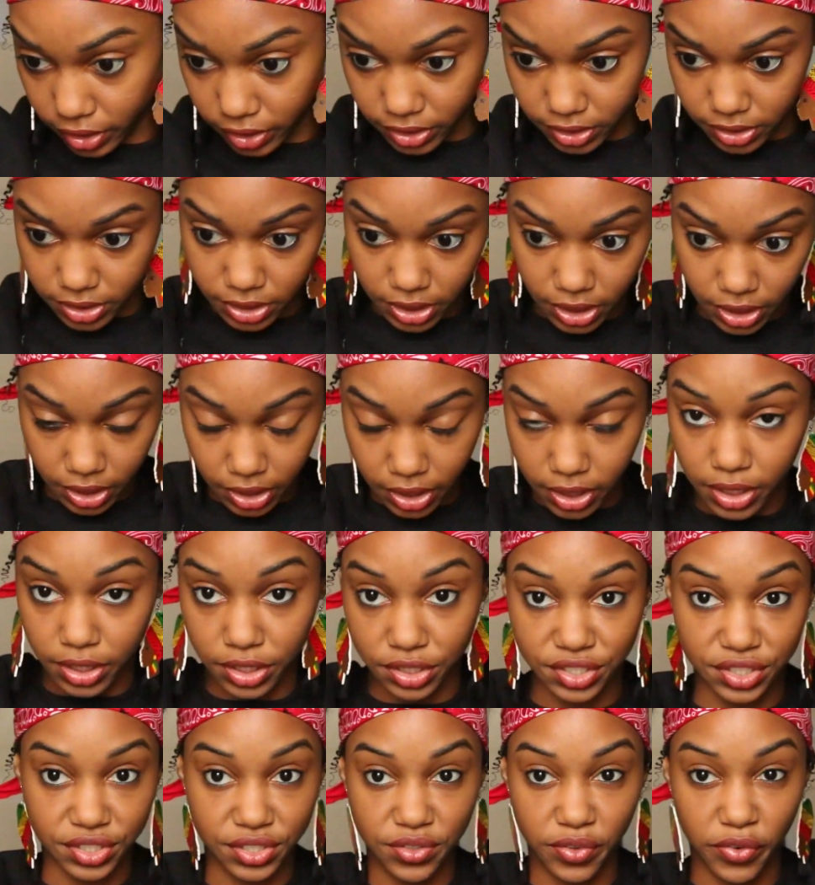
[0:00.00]
making my
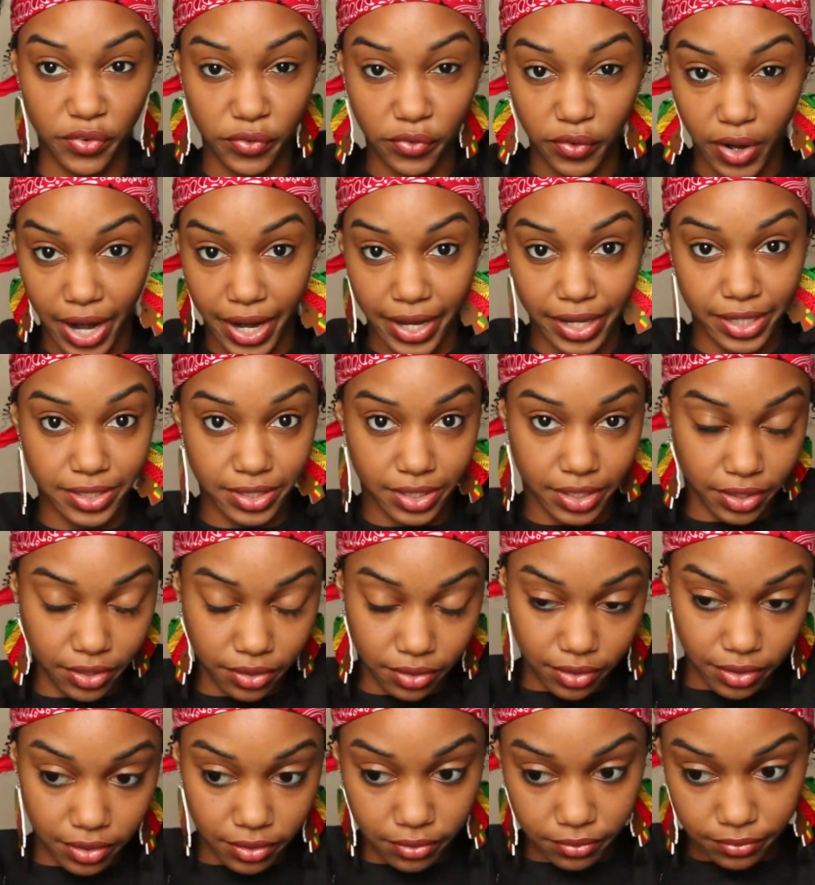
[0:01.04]
puff a little bit
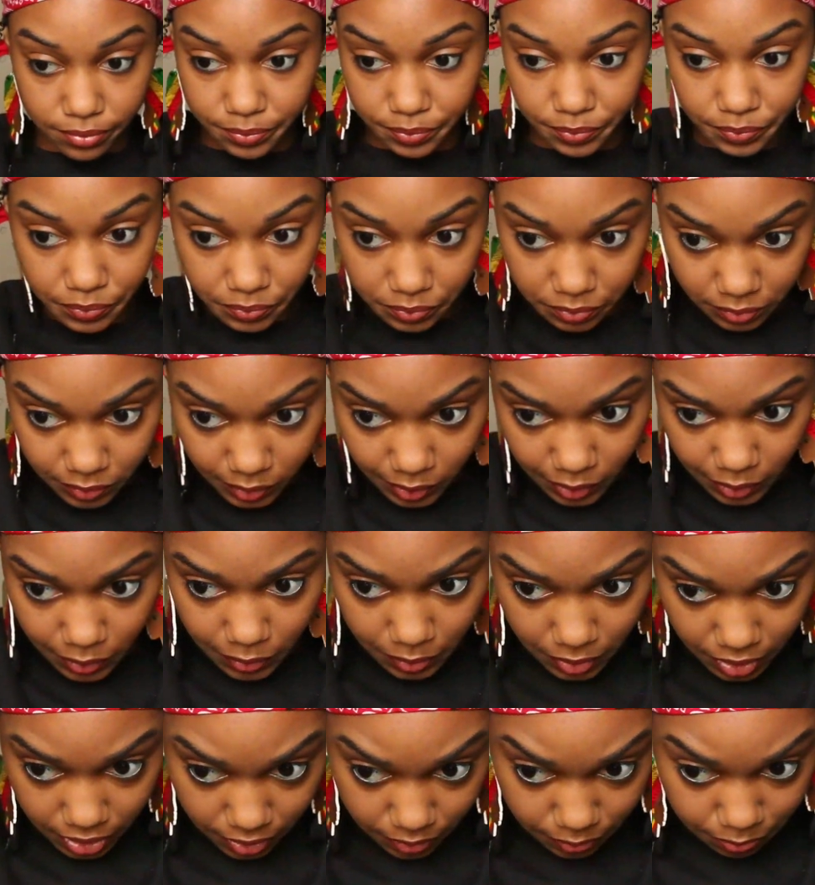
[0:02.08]
bigger, but
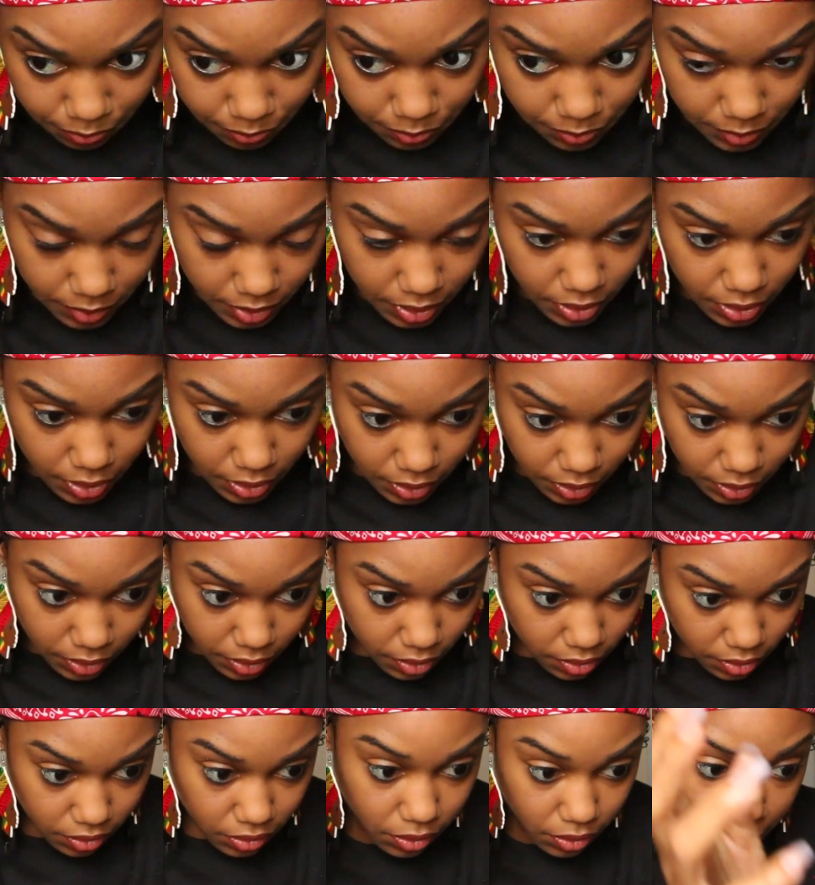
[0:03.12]
I'm also
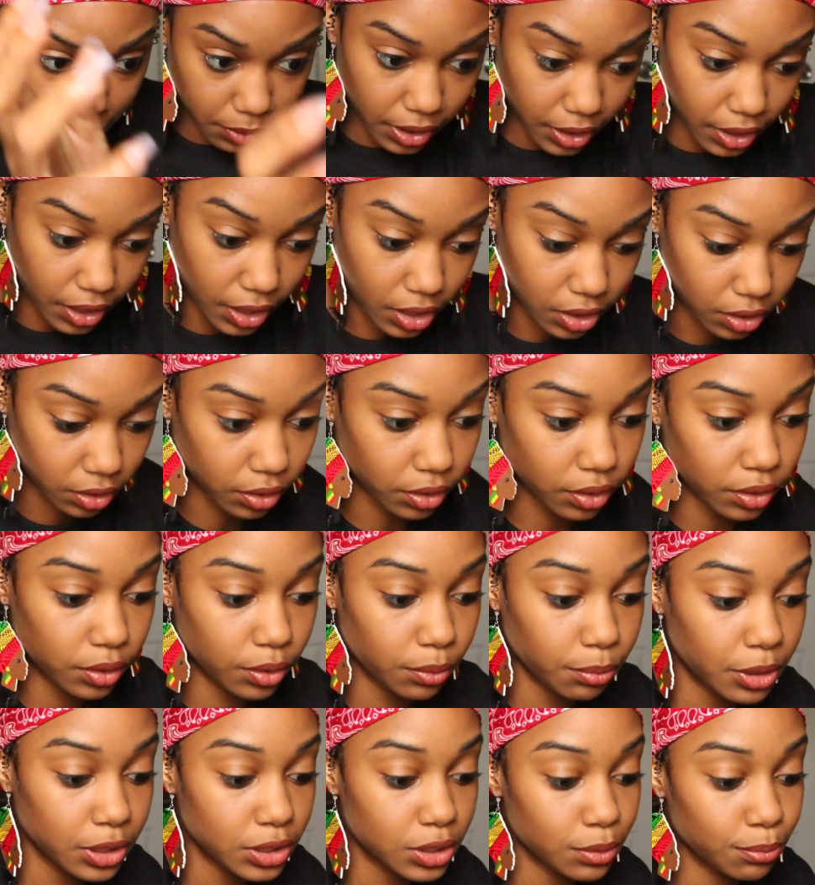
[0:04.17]
adding some
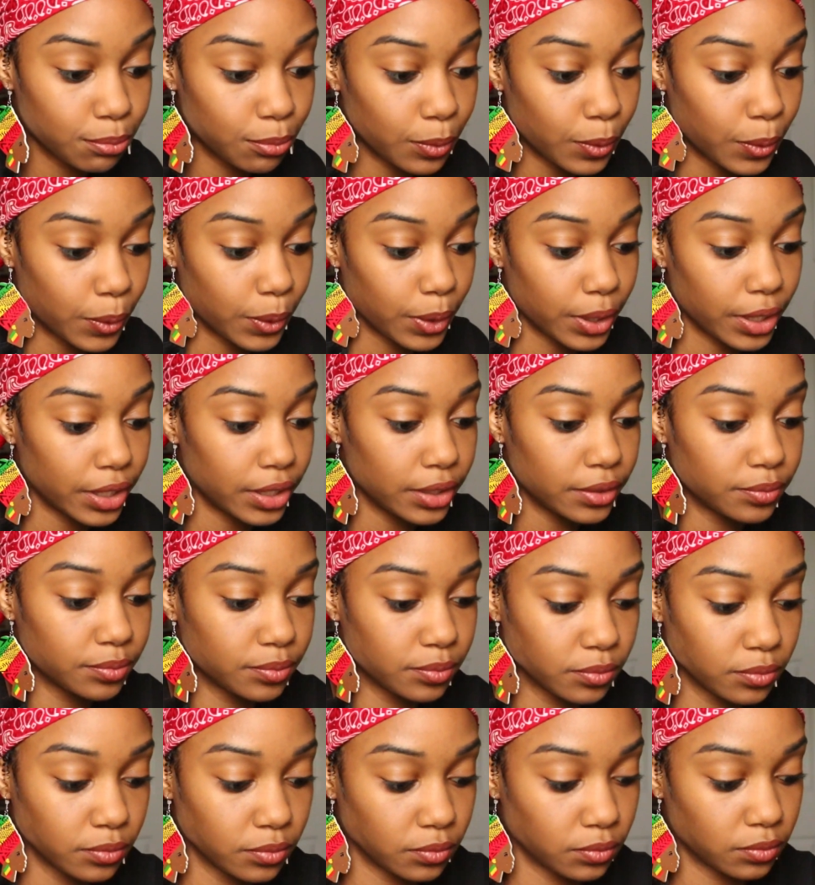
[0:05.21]
coconut gel.
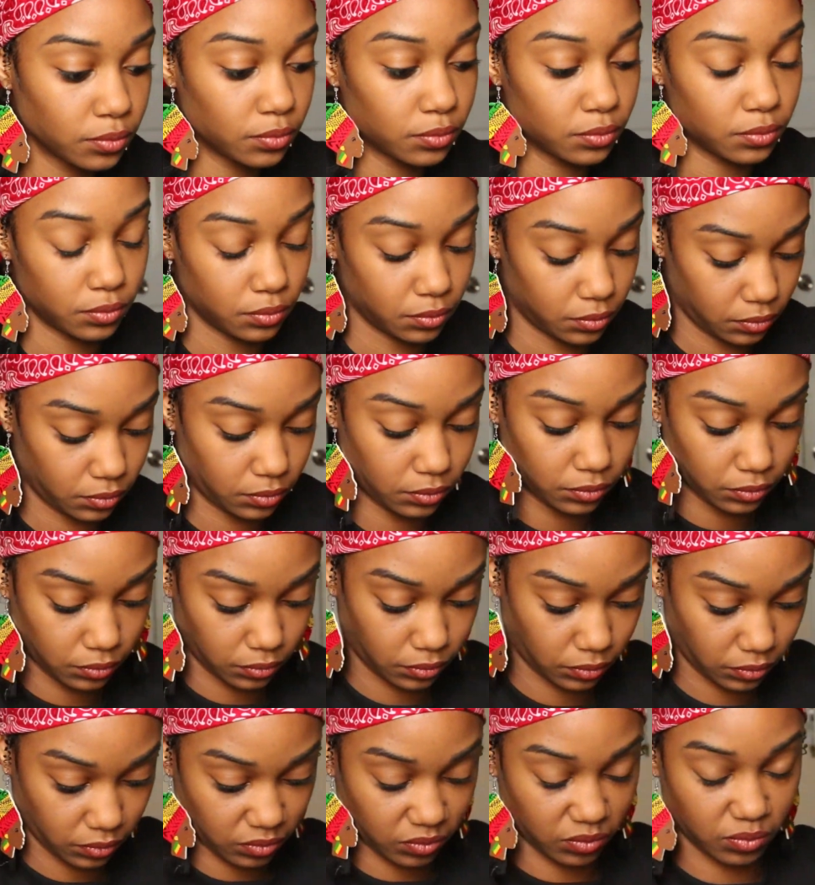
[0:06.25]
Whoa,
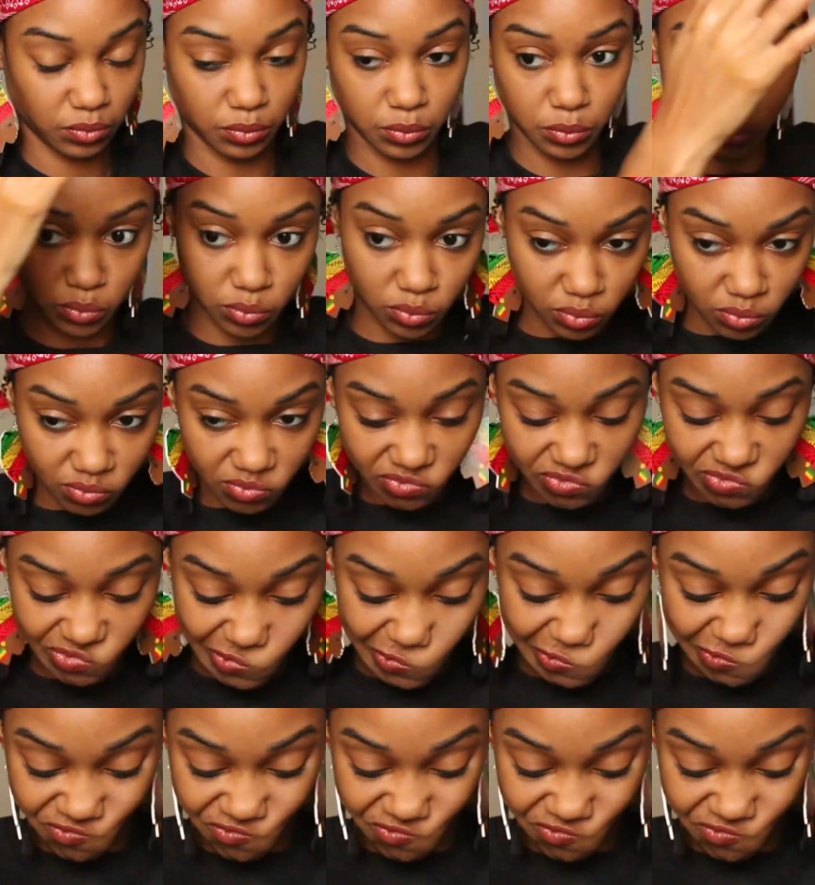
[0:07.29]
coconut oil.